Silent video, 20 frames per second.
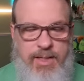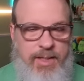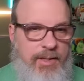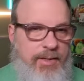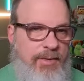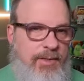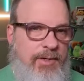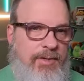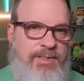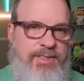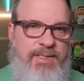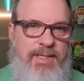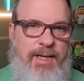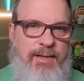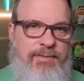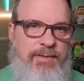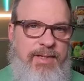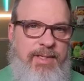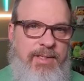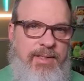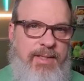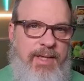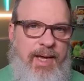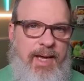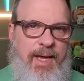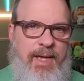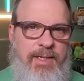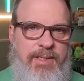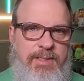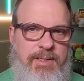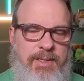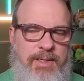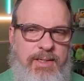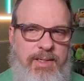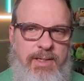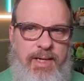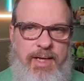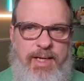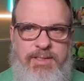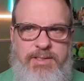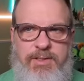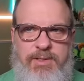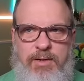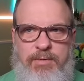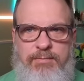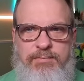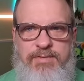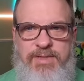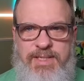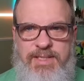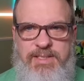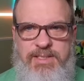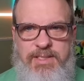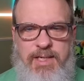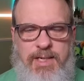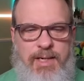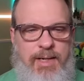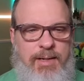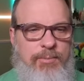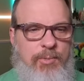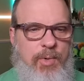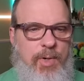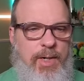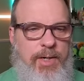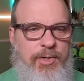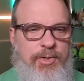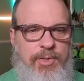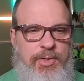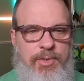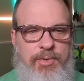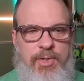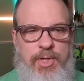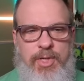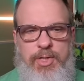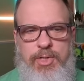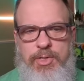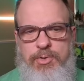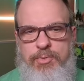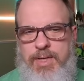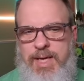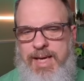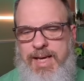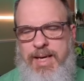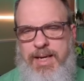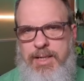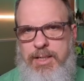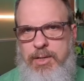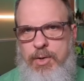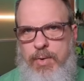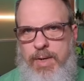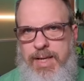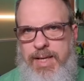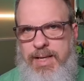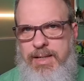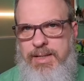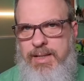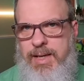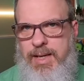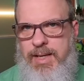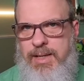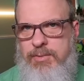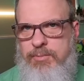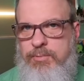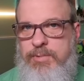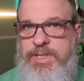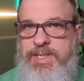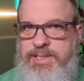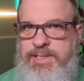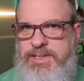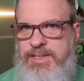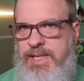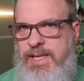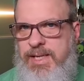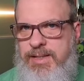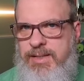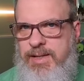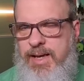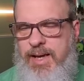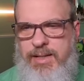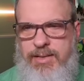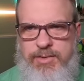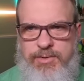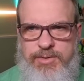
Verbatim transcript: there's nothing that uh, as of this time where you, you can't go ahead and restake that.